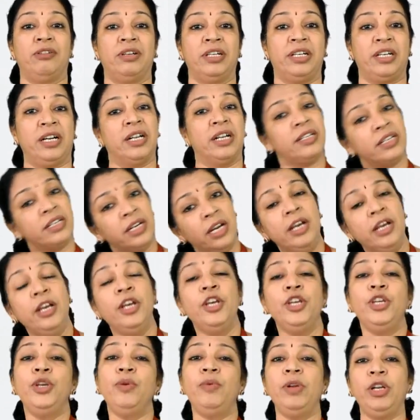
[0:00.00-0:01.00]
contrast,
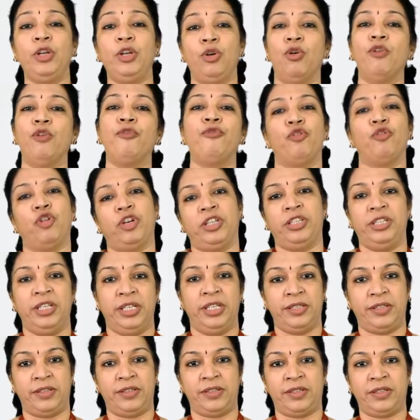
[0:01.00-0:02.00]
you will go for
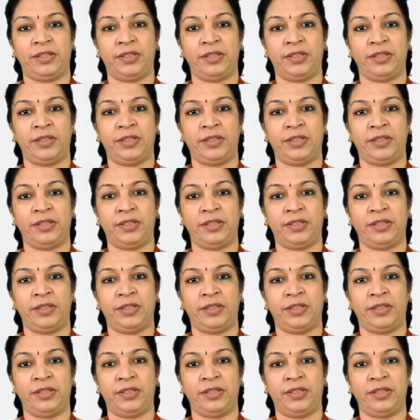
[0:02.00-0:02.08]
this.